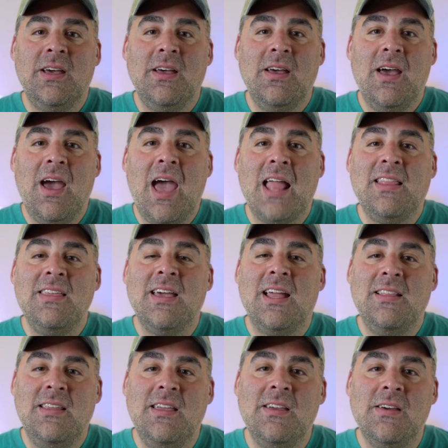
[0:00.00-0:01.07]
at the
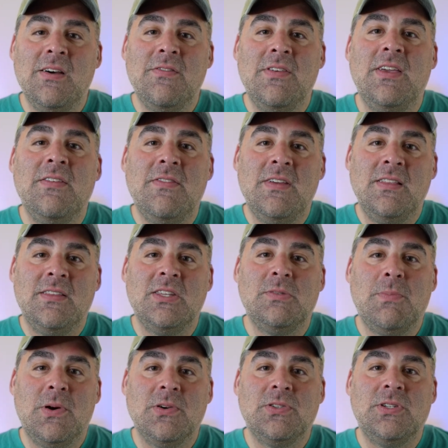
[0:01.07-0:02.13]
idea of giving this
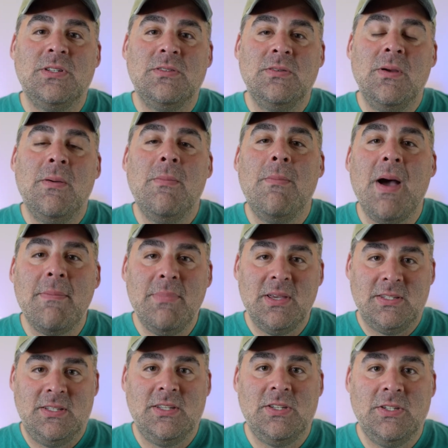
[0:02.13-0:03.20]
person my
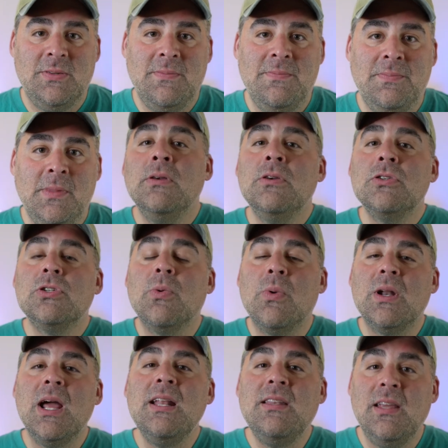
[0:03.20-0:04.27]
business. So what
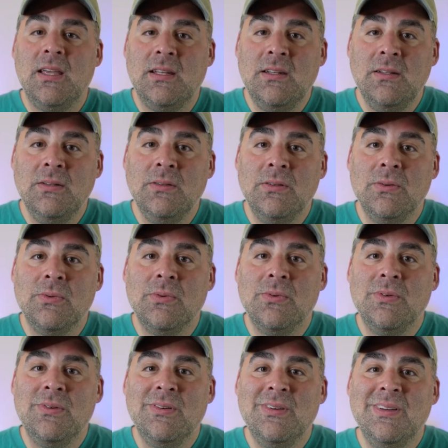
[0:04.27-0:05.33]
I did
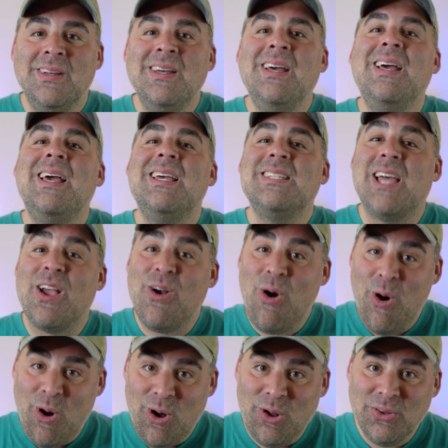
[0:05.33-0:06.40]
is I
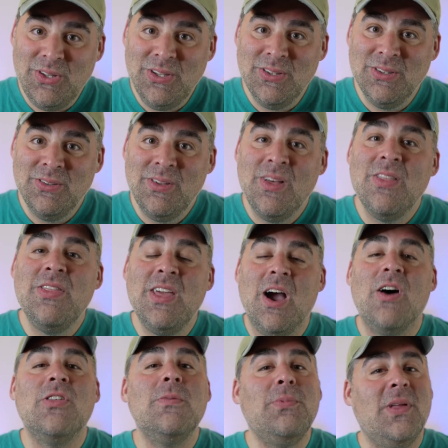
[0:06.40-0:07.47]
called the
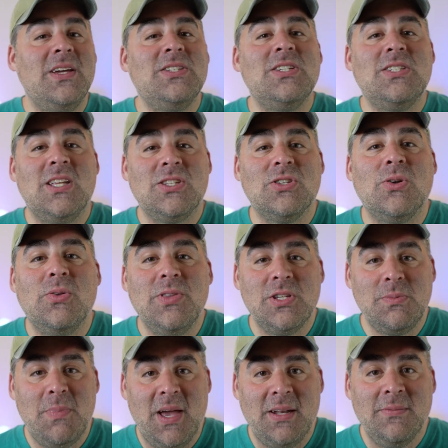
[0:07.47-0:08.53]
other places that sold this
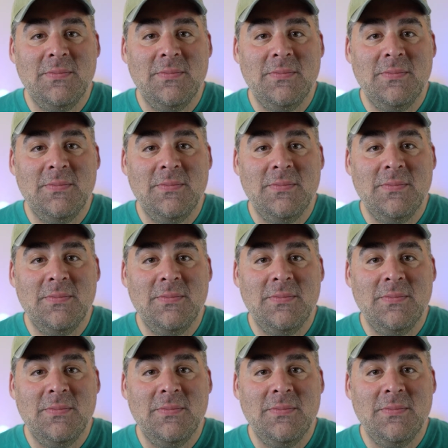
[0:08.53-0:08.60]
bed